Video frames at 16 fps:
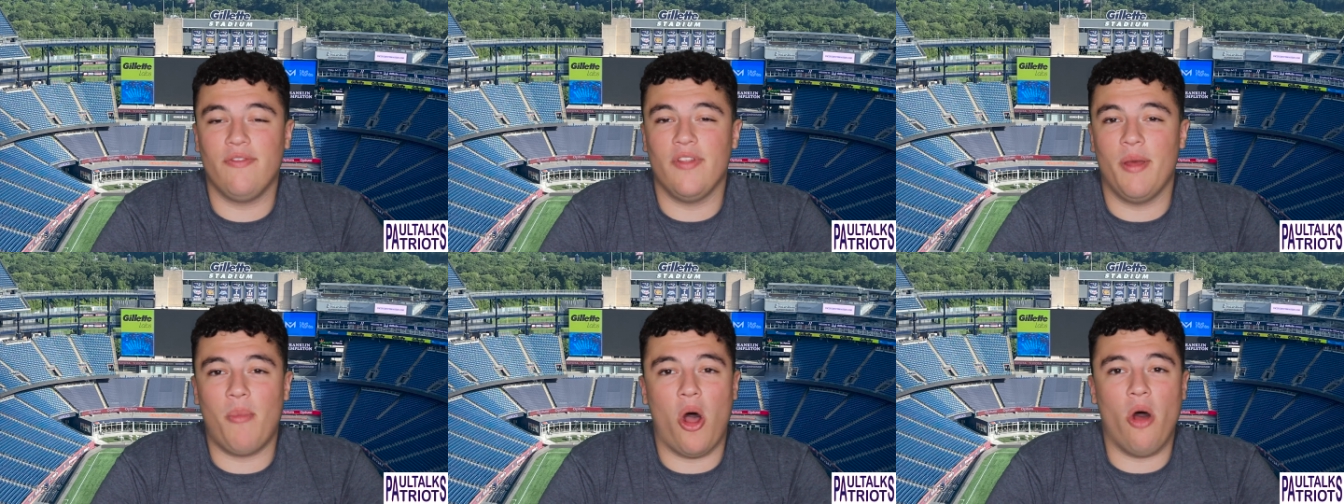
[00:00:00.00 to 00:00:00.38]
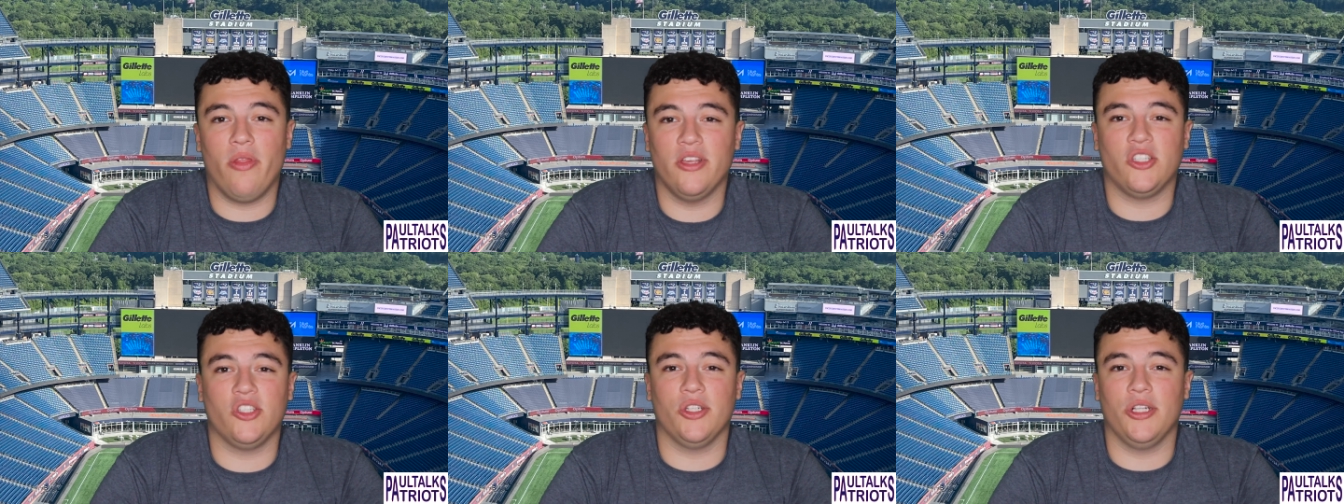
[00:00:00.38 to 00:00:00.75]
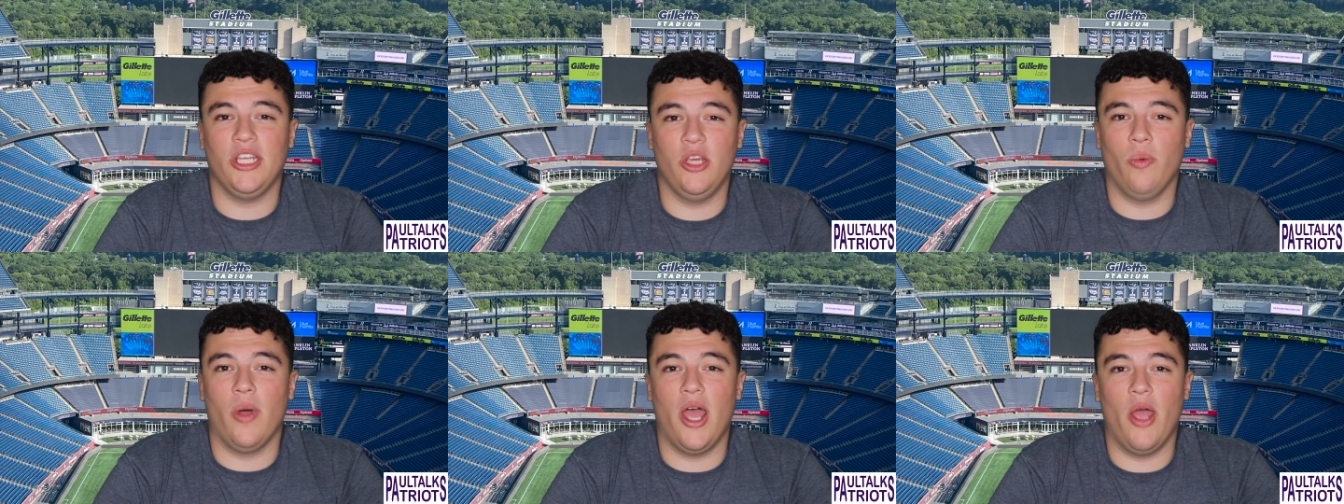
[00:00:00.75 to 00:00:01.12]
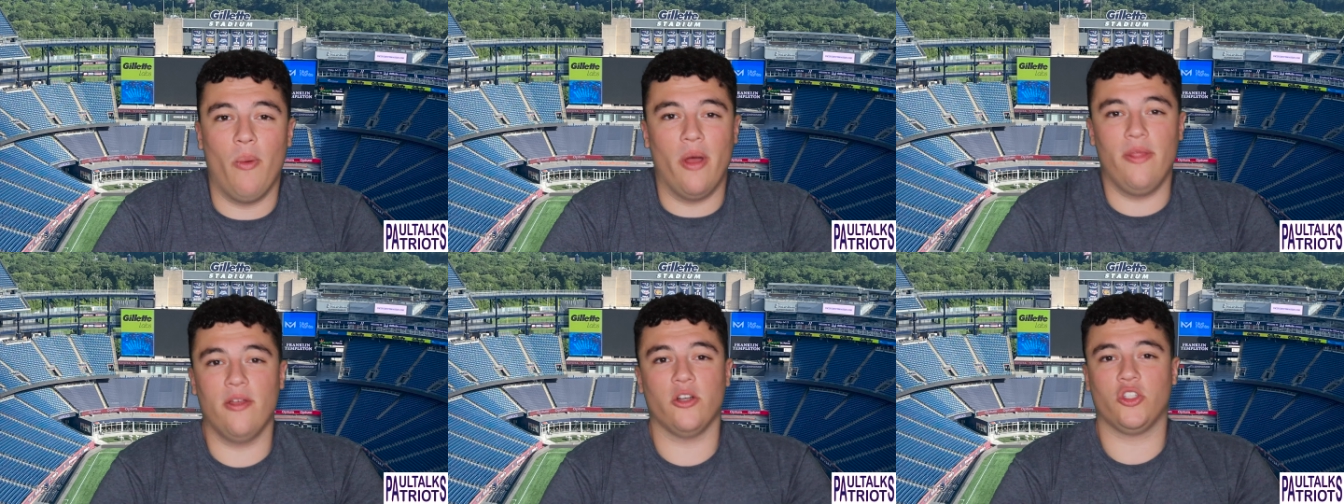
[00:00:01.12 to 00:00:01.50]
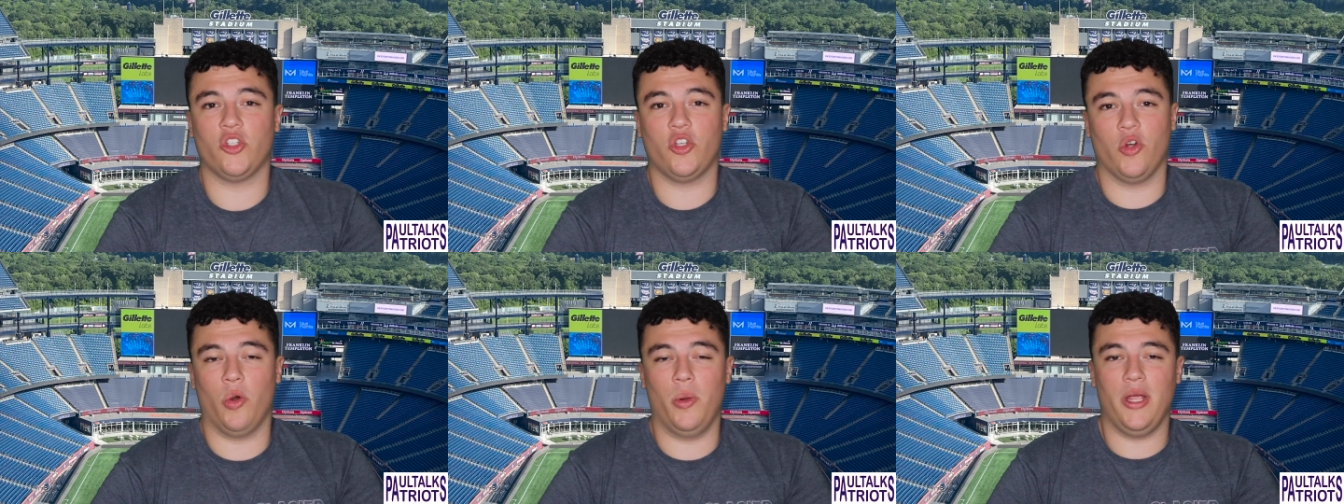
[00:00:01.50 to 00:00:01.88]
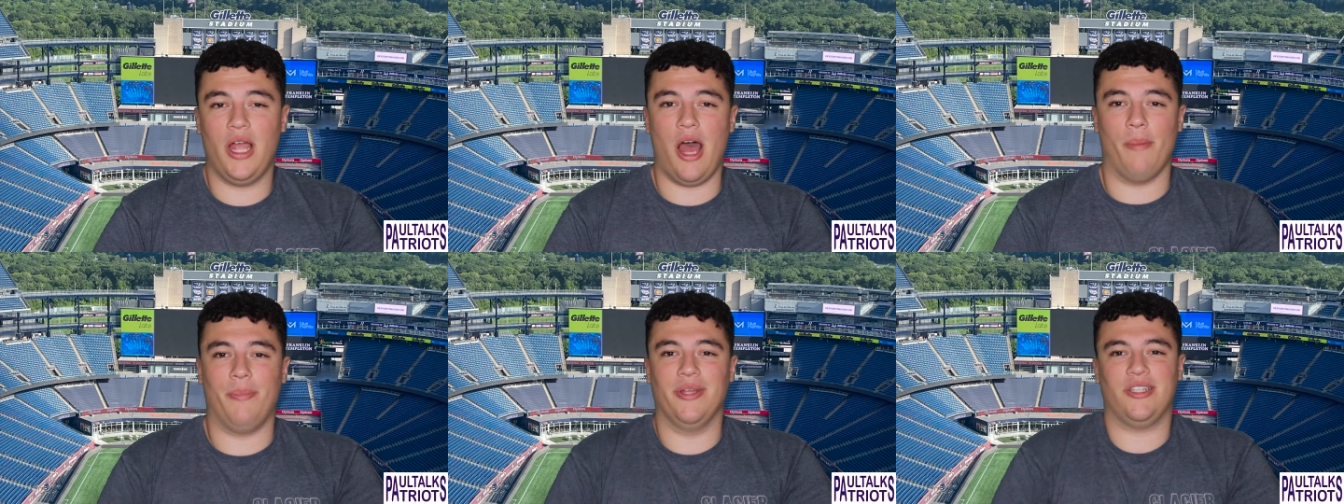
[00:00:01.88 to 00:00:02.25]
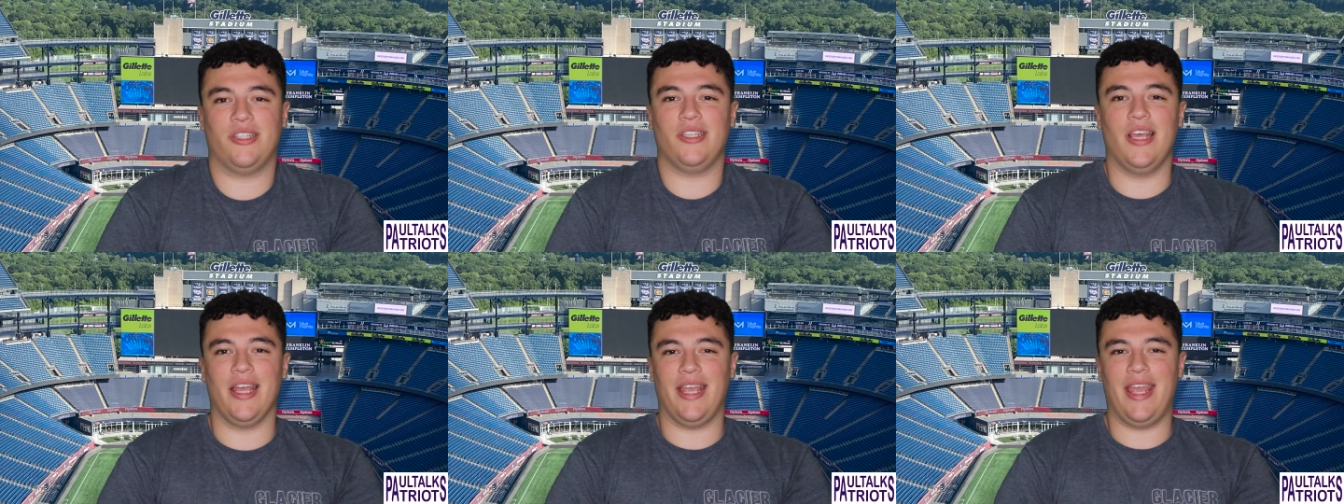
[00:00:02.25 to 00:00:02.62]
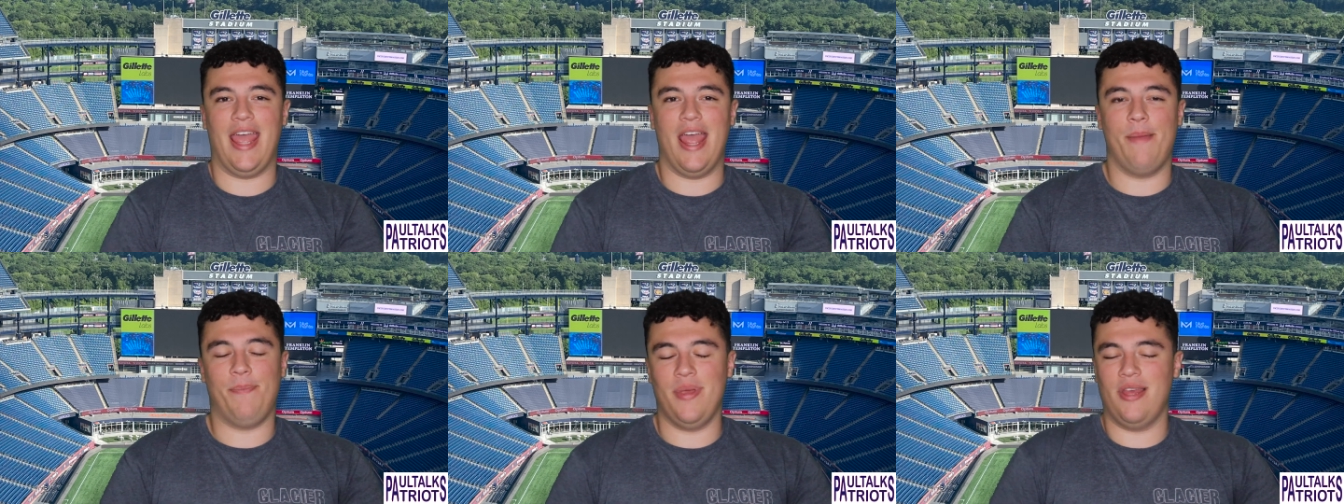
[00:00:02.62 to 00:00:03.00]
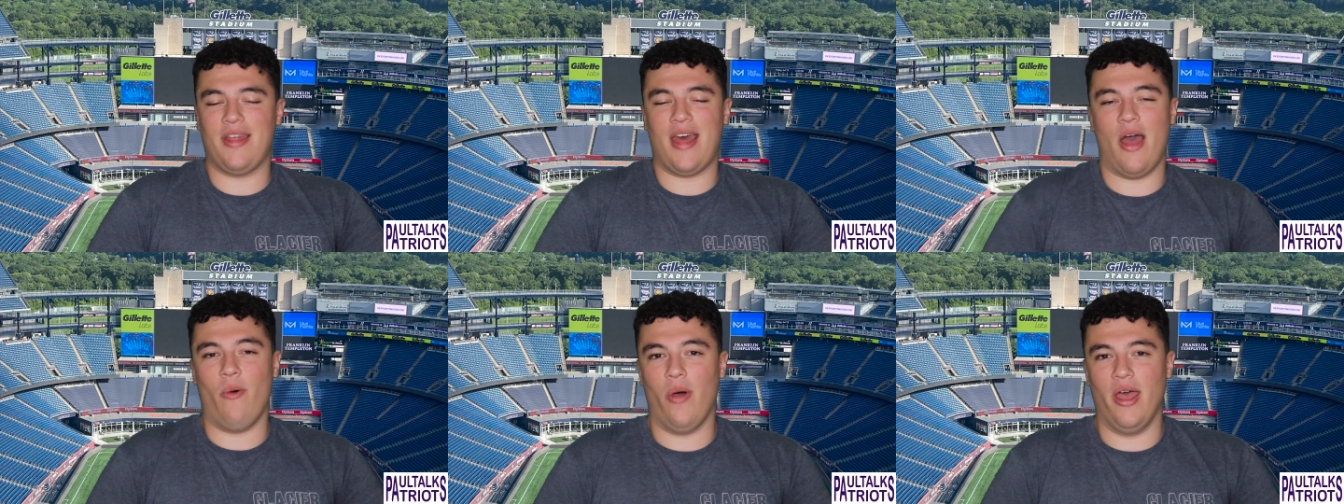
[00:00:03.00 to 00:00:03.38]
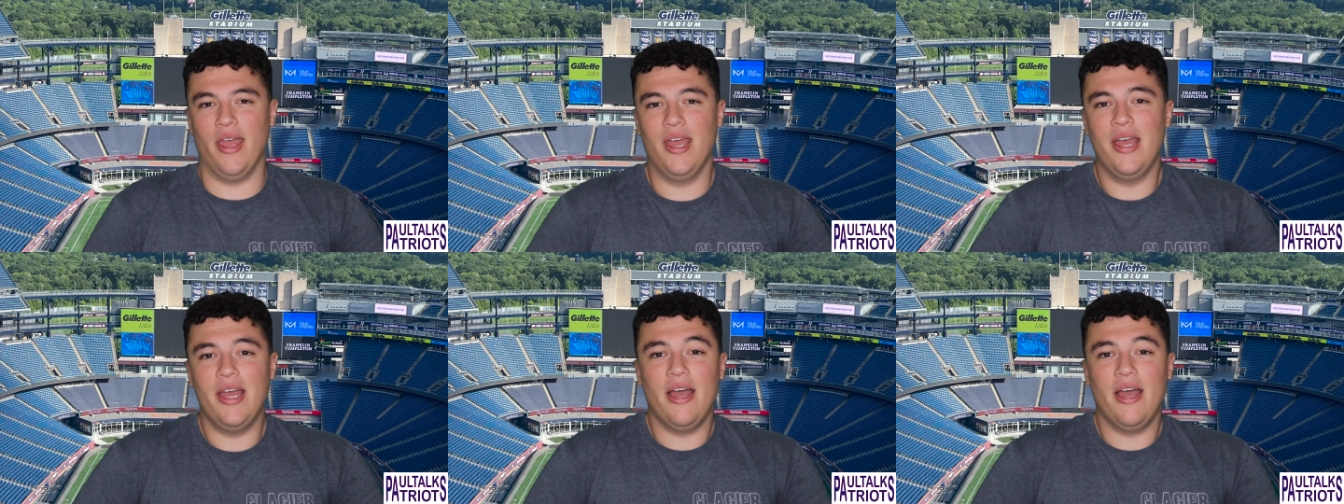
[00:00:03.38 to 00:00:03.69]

them all this leeway when they're screwing up. It can't be that way.